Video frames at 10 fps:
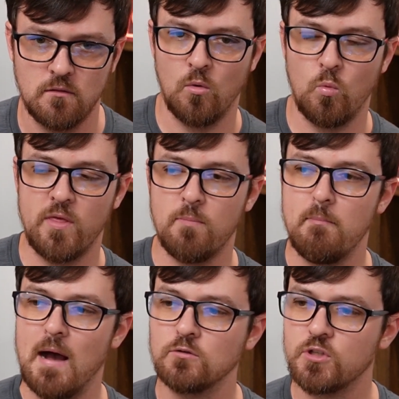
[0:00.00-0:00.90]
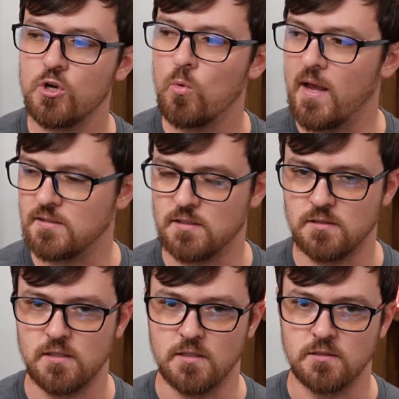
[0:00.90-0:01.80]
with mountain
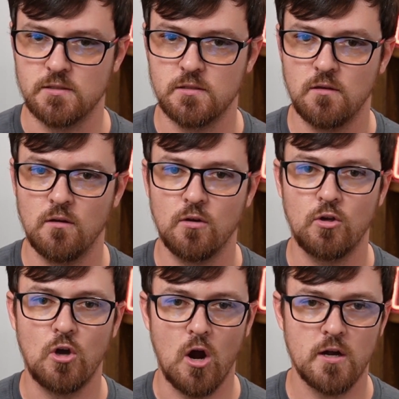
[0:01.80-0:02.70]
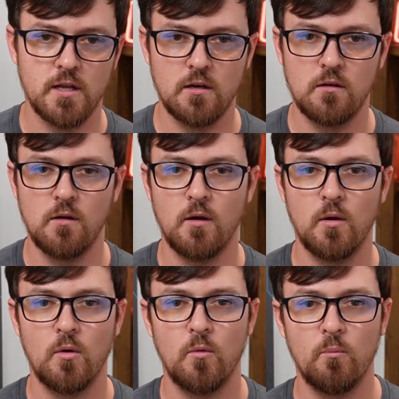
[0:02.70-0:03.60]
oases guarded
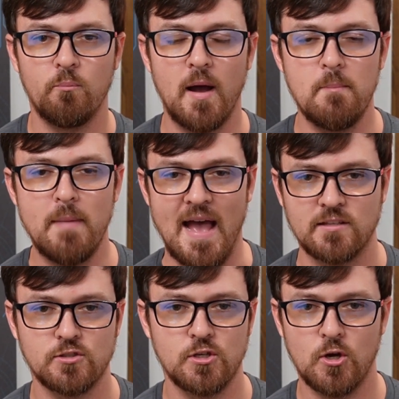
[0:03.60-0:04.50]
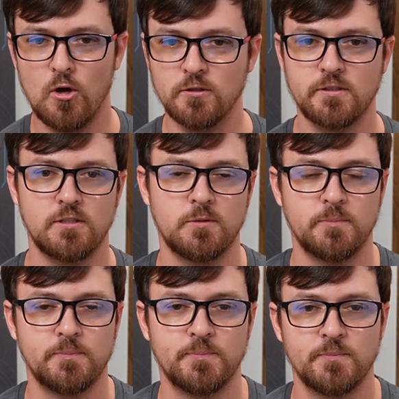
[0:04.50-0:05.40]
by masked cults.
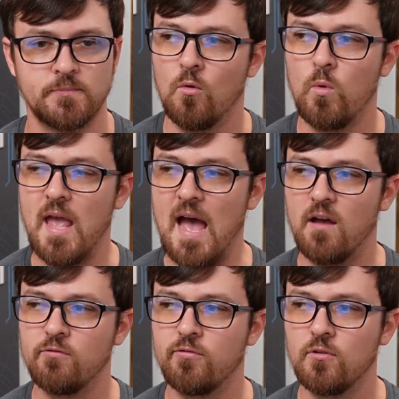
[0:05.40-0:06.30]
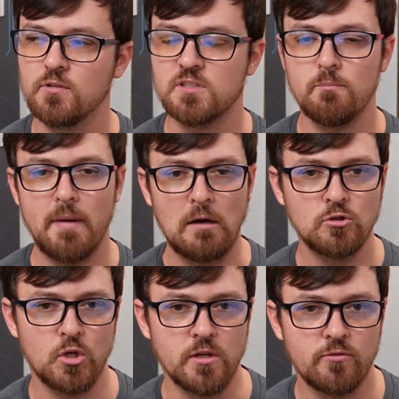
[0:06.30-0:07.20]
We have some
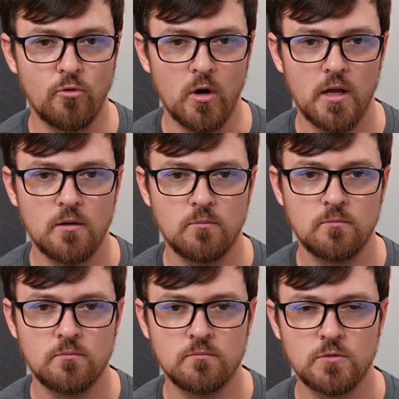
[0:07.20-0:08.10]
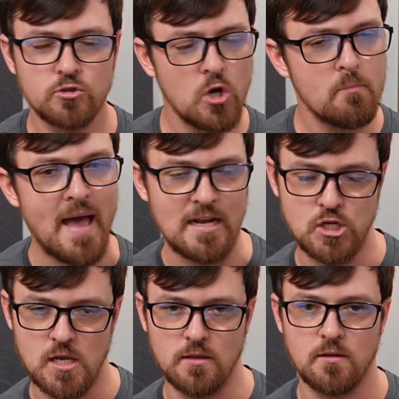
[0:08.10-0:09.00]
boundaries for it. There's no
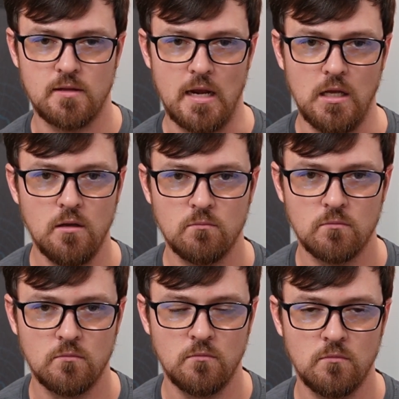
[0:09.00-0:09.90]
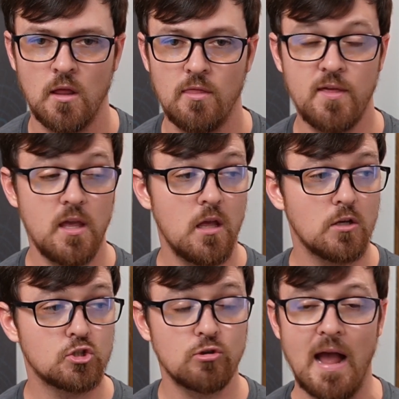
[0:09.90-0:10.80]
magic in the setting. The
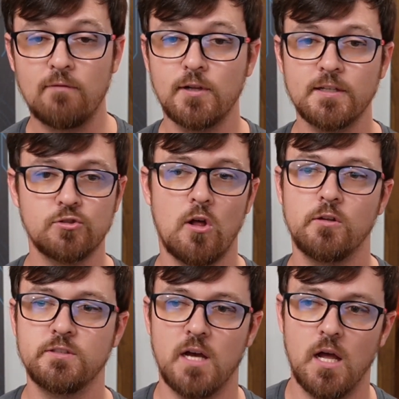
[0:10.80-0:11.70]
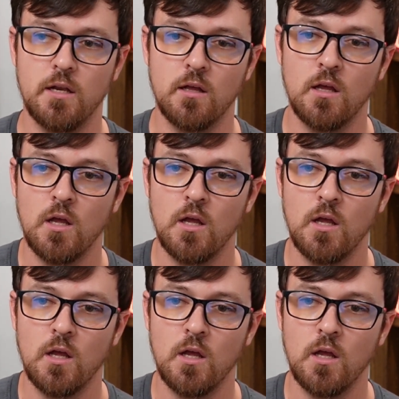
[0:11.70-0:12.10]
travel is all done